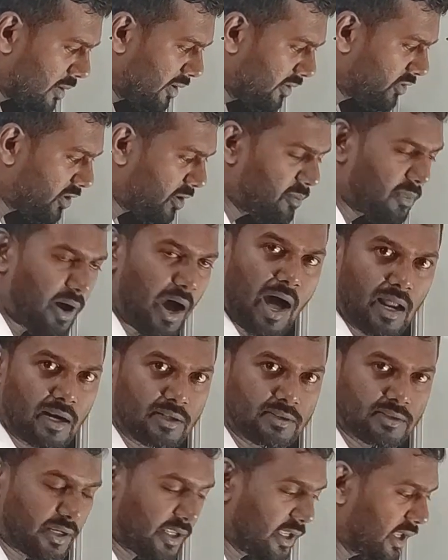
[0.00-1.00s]
coming from
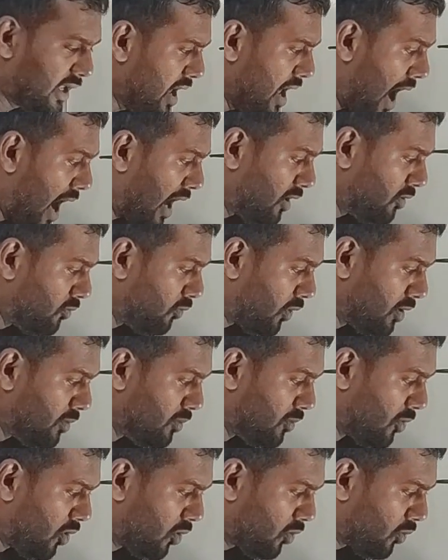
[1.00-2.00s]
R3, and
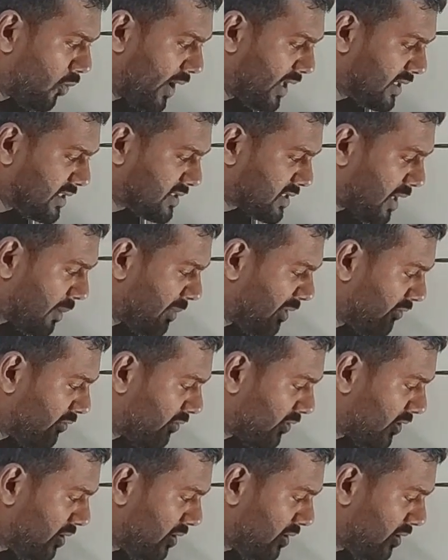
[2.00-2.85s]
one more wire is coming